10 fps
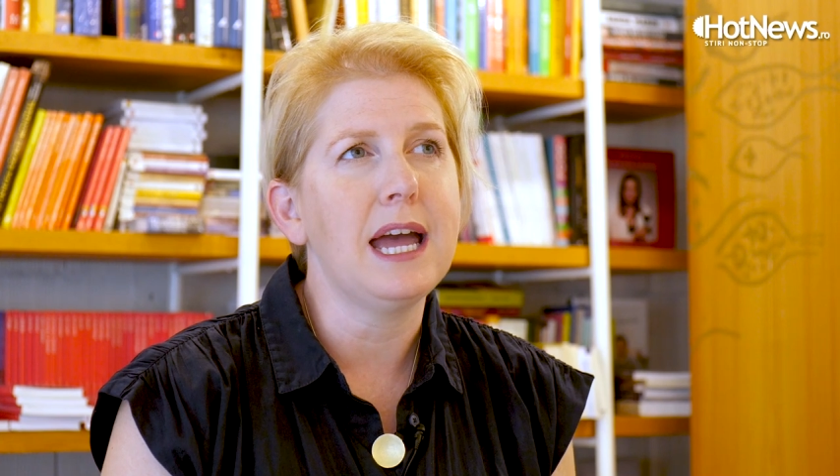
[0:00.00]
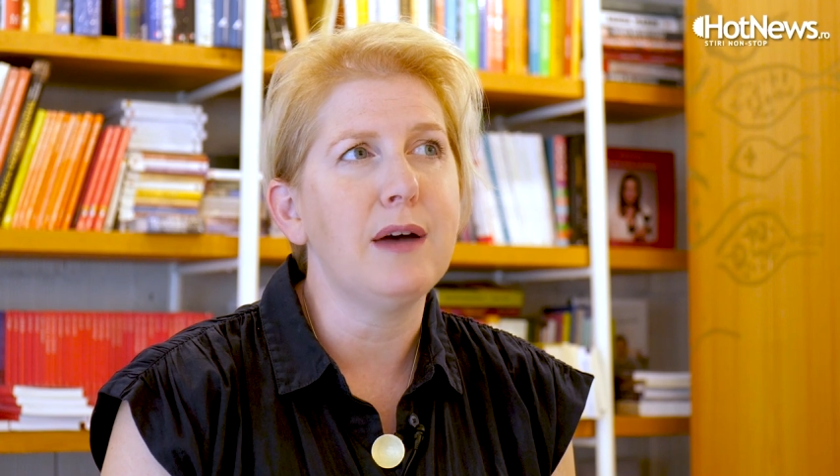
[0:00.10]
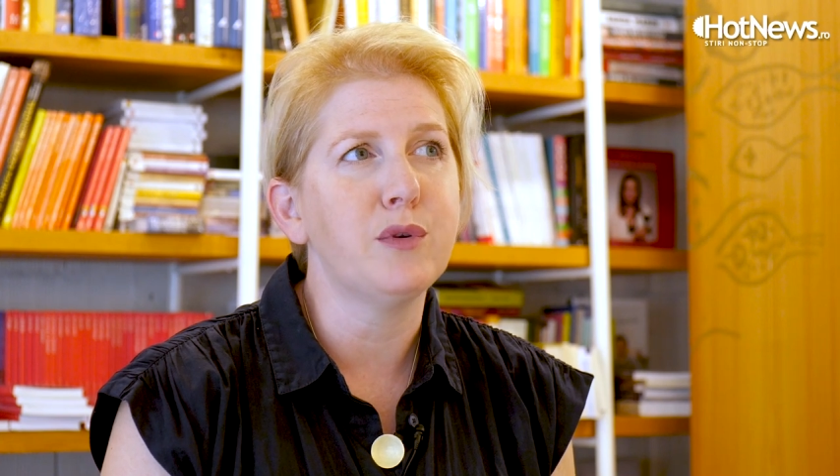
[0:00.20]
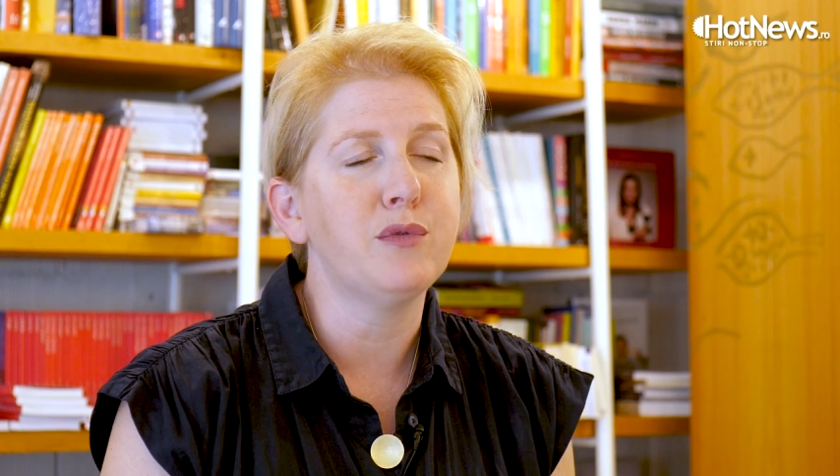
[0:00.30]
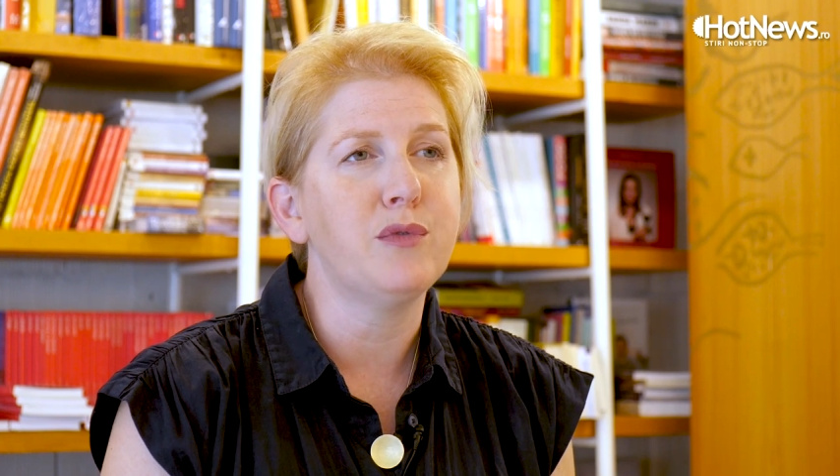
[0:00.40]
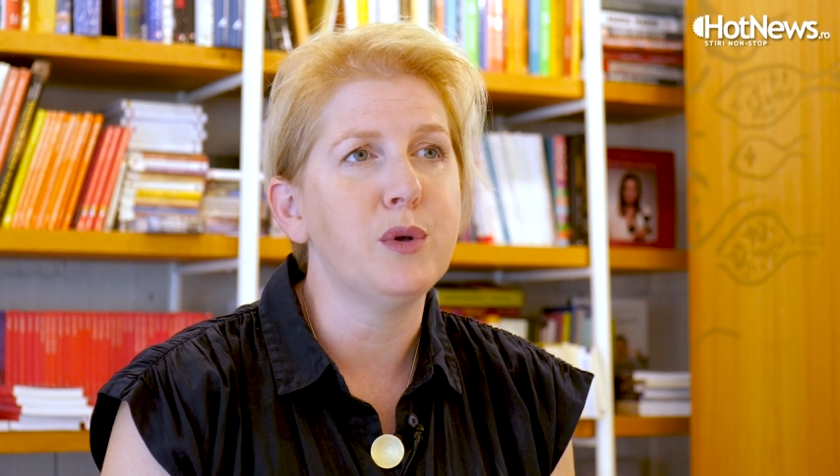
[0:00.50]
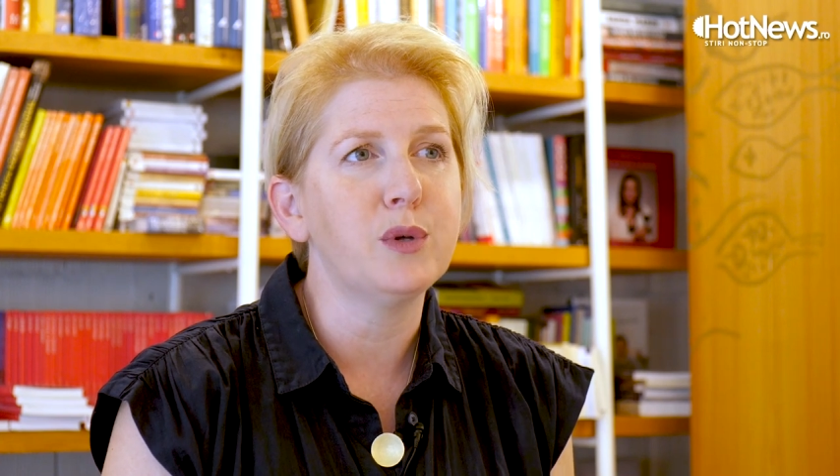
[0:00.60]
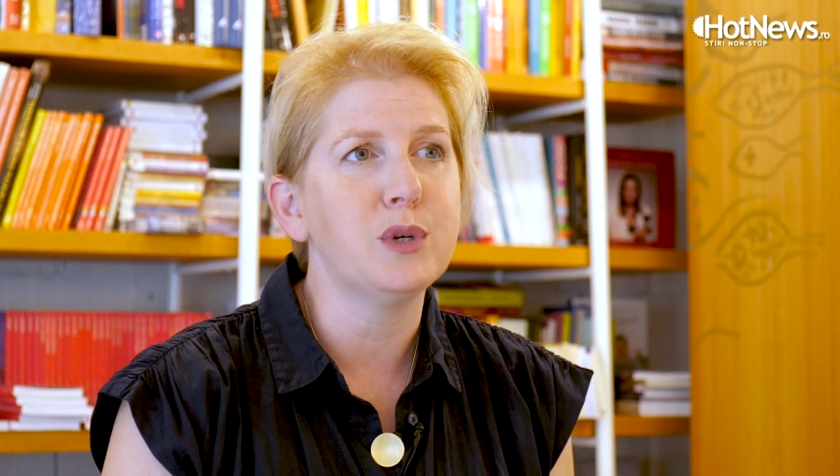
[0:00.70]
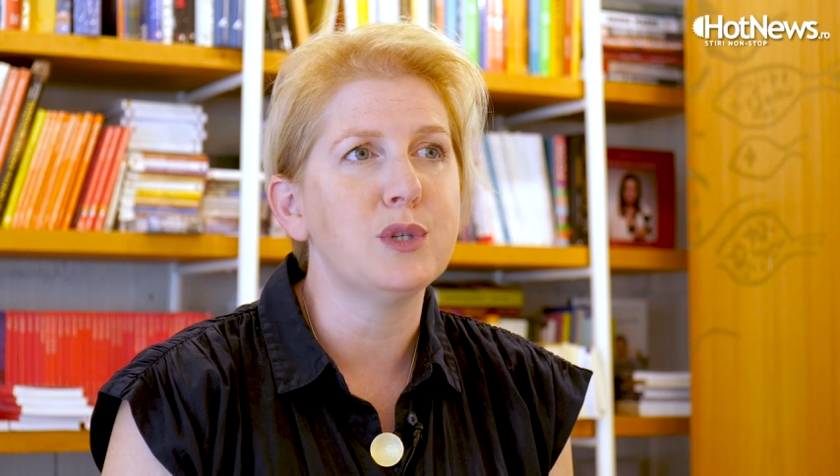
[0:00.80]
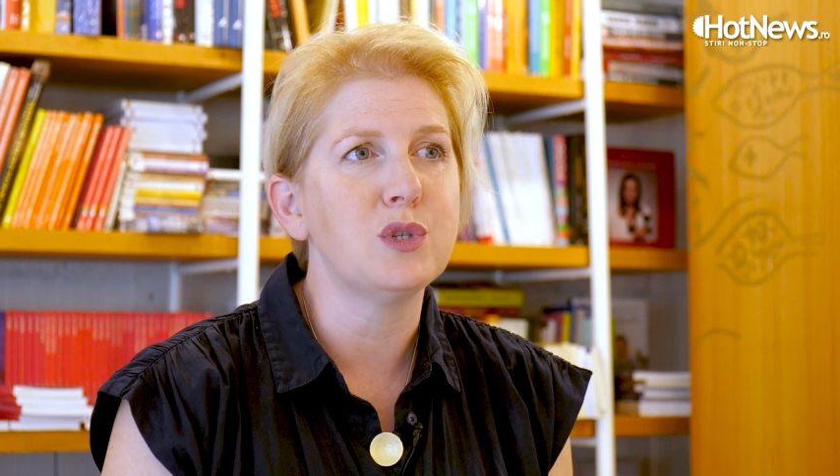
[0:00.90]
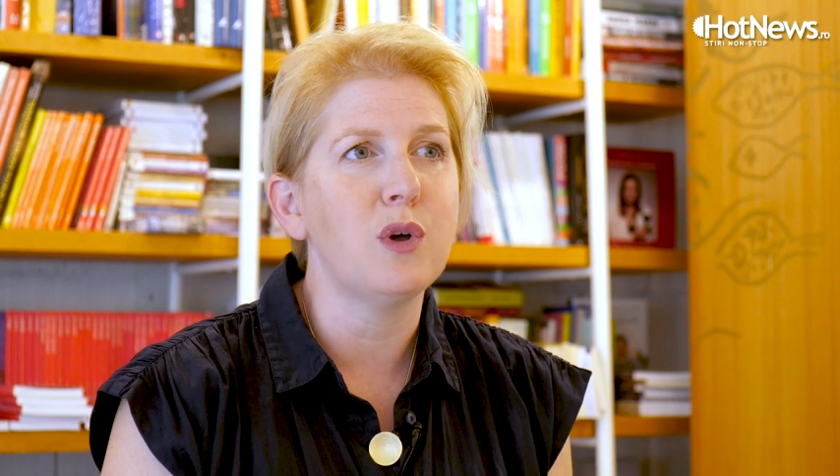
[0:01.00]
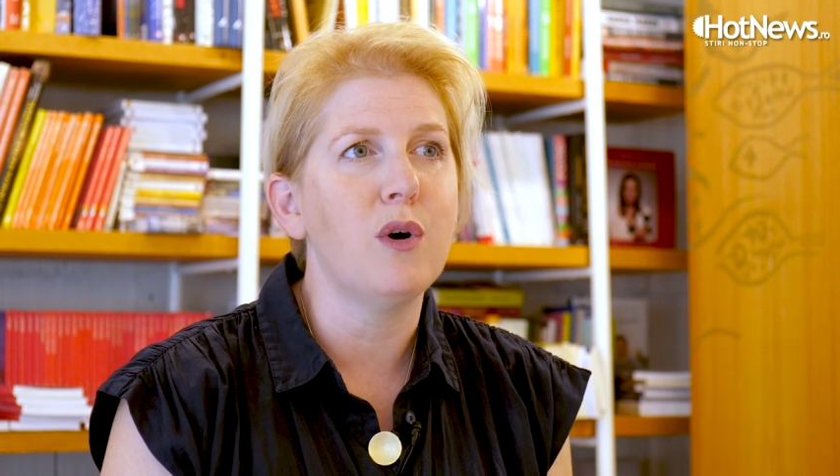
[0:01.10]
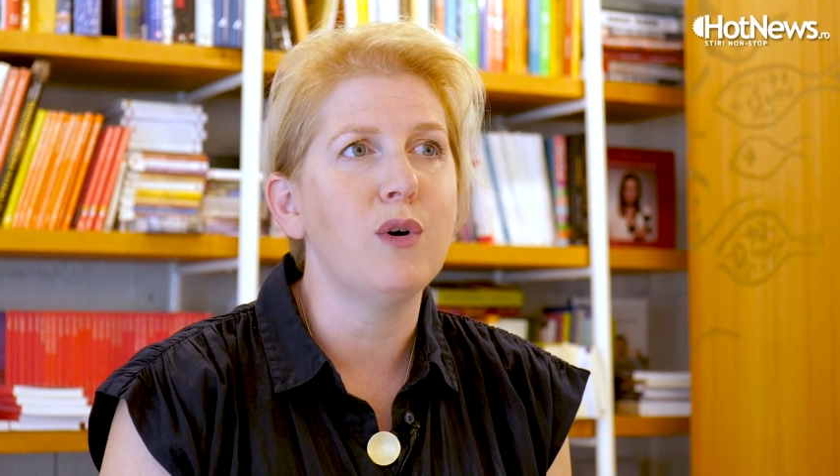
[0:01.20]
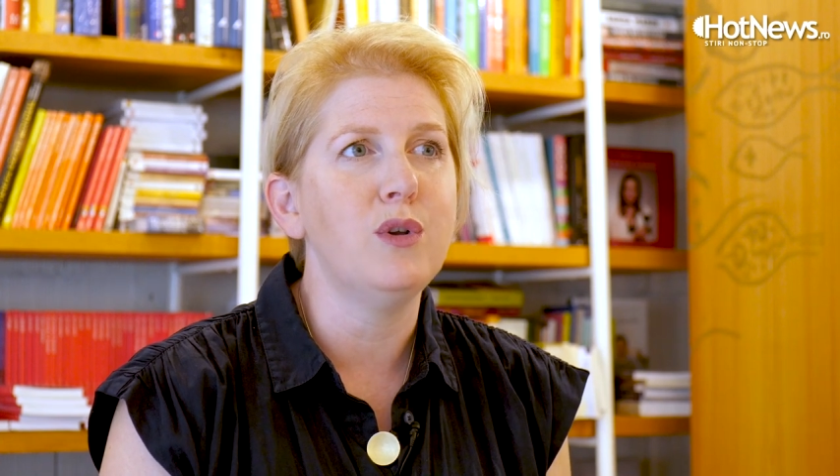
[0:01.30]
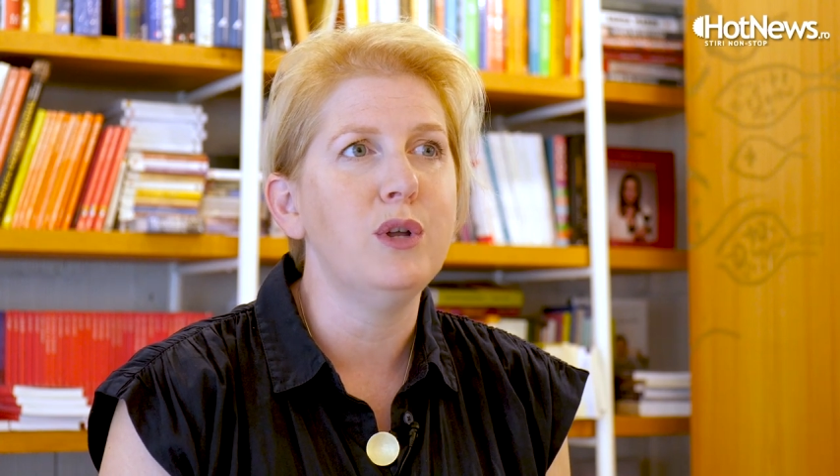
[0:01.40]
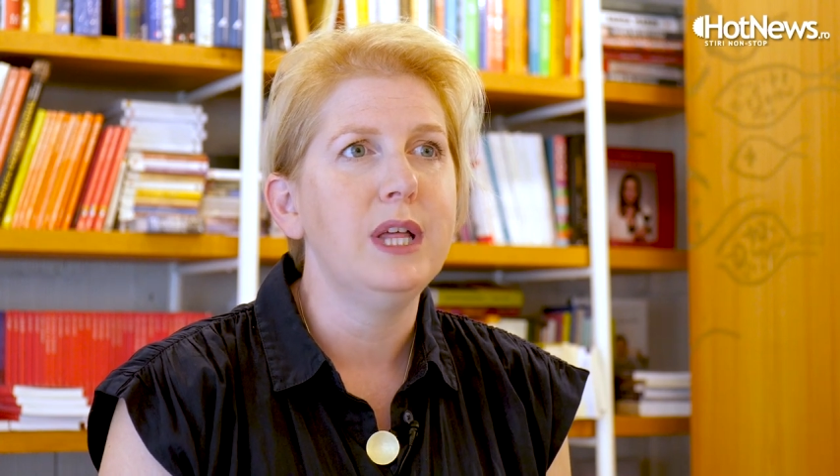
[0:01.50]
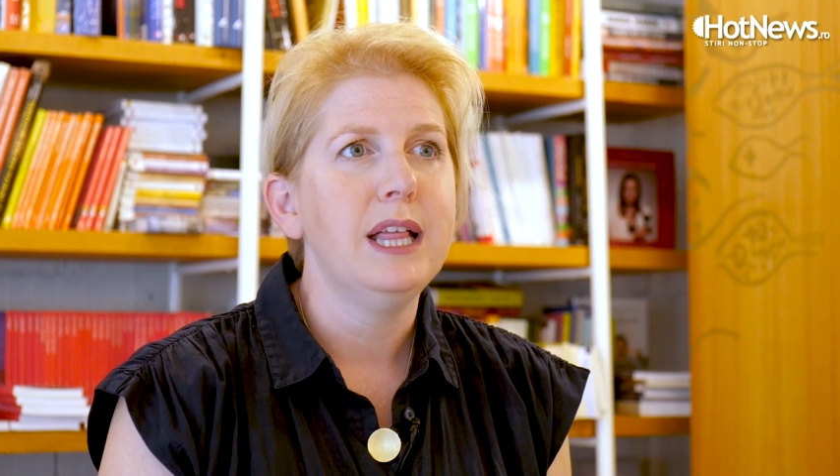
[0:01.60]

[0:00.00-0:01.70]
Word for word: have a focus on